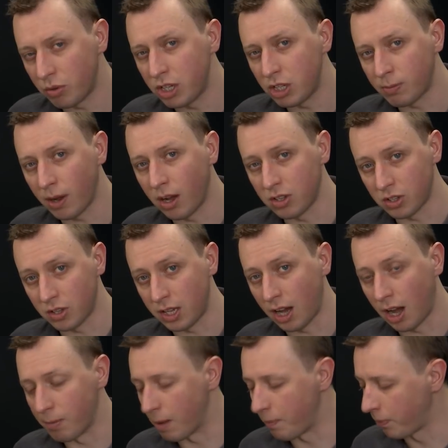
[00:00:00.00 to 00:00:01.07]
reach parts on the
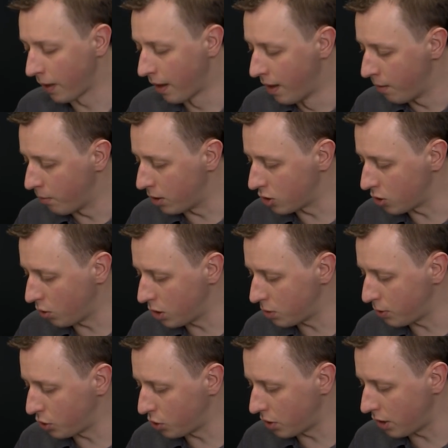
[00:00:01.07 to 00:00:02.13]
armour. But as always,
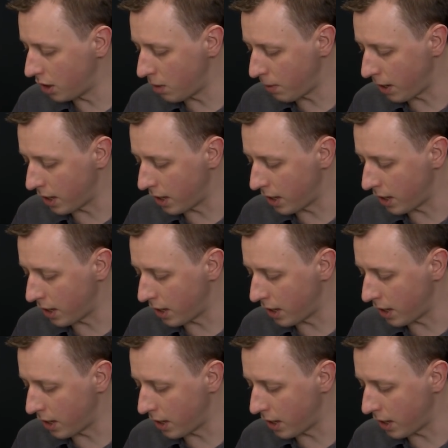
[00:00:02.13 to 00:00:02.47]
be sure to thin your